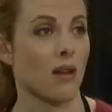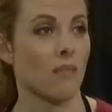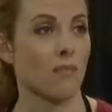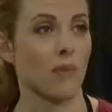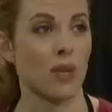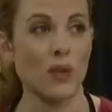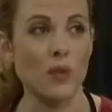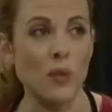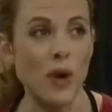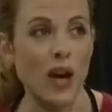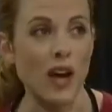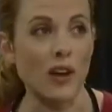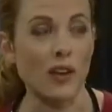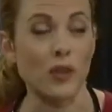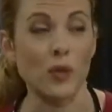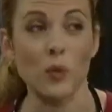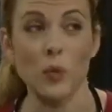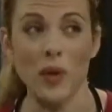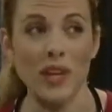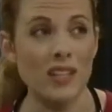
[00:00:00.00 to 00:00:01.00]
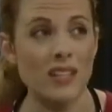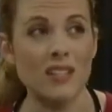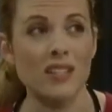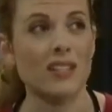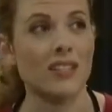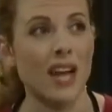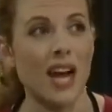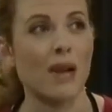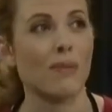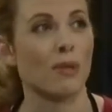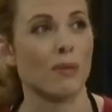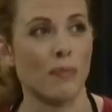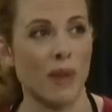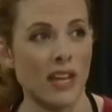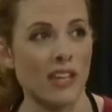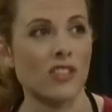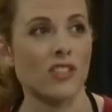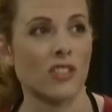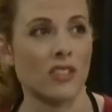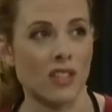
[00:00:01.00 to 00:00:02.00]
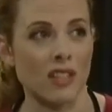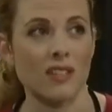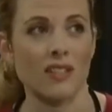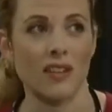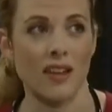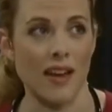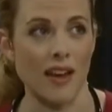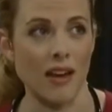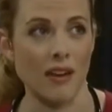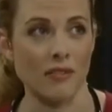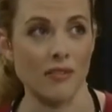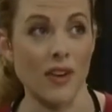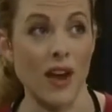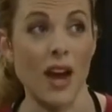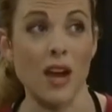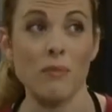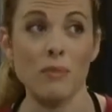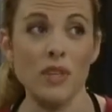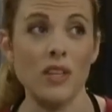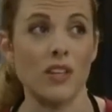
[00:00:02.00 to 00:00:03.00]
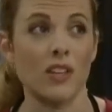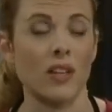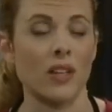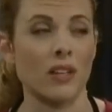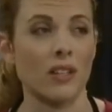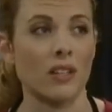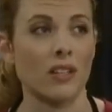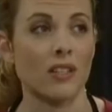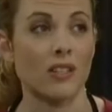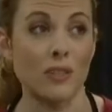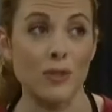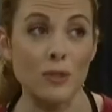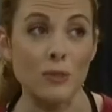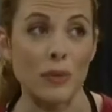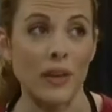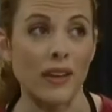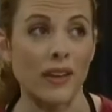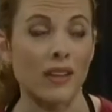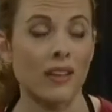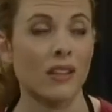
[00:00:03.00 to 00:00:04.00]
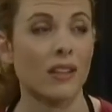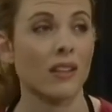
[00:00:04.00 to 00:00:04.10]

Meanwhile, you're wasting time the patient doesn't have. I'm here. Use me